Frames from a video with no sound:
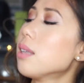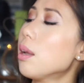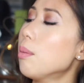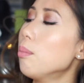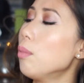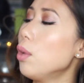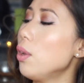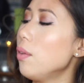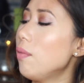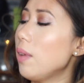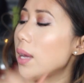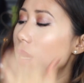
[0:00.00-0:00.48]
So
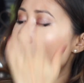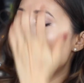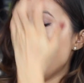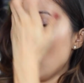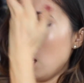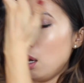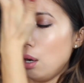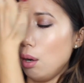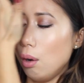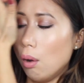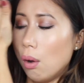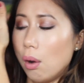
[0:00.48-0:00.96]
moving
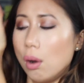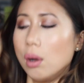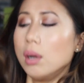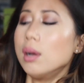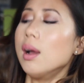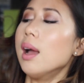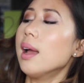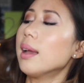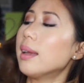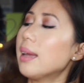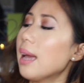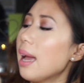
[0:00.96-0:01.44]

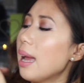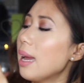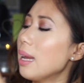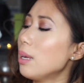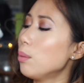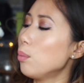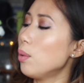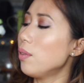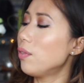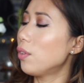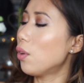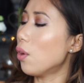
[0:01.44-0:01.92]
along,
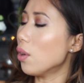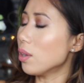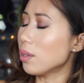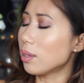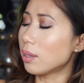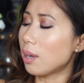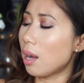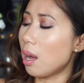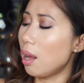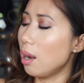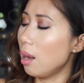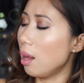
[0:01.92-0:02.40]
again, we've got the
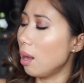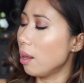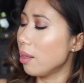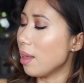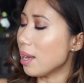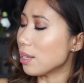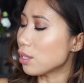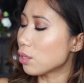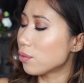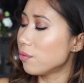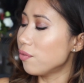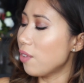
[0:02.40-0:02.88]
colour
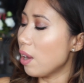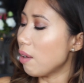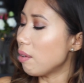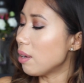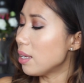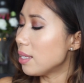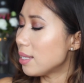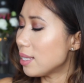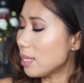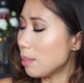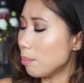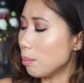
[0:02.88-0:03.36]
that's
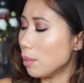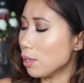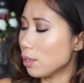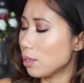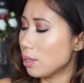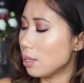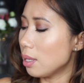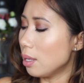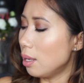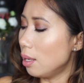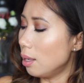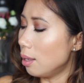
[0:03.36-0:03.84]
very similar
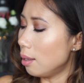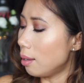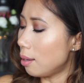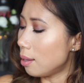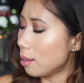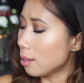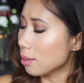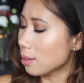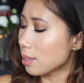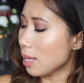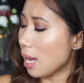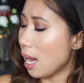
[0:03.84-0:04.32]
to the
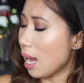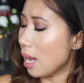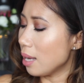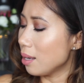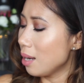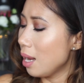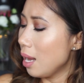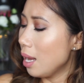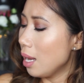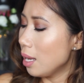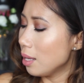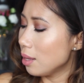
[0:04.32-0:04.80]
last,
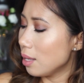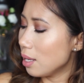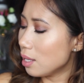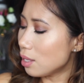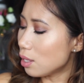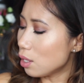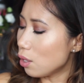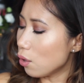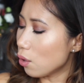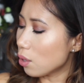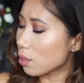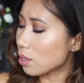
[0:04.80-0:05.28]
and
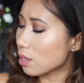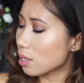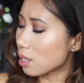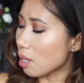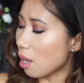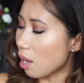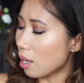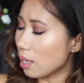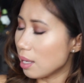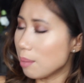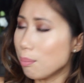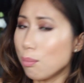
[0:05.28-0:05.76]
this looks
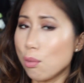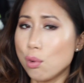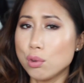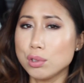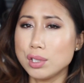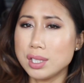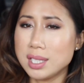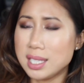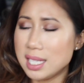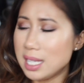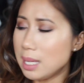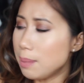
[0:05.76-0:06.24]
slightly
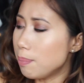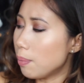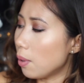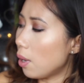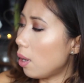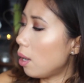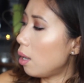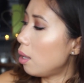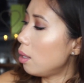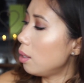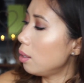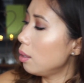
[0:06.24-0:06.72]
more
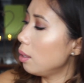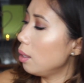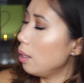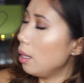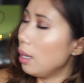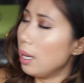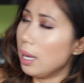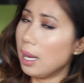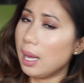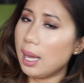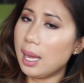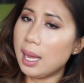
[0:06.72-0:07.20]
deeper
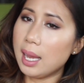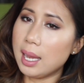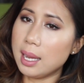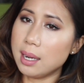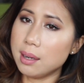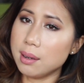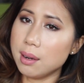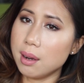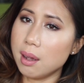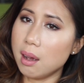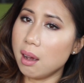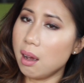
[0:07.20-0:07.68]

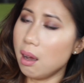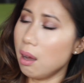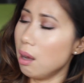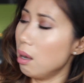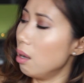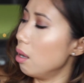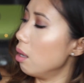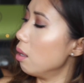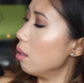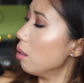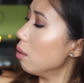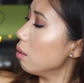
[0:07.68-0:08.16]
in
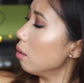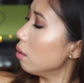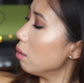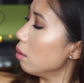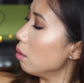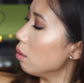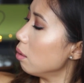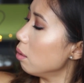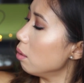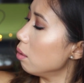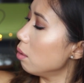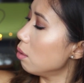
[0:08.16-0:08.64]

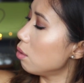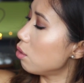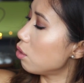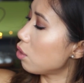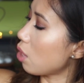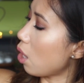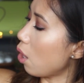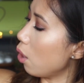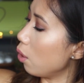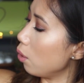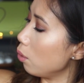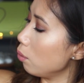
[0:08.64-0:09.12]

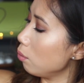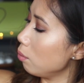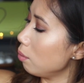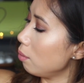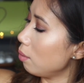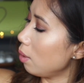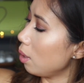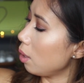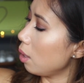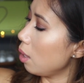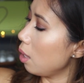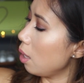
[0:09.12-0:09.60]

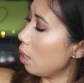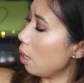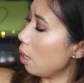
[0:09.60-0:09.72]
tone.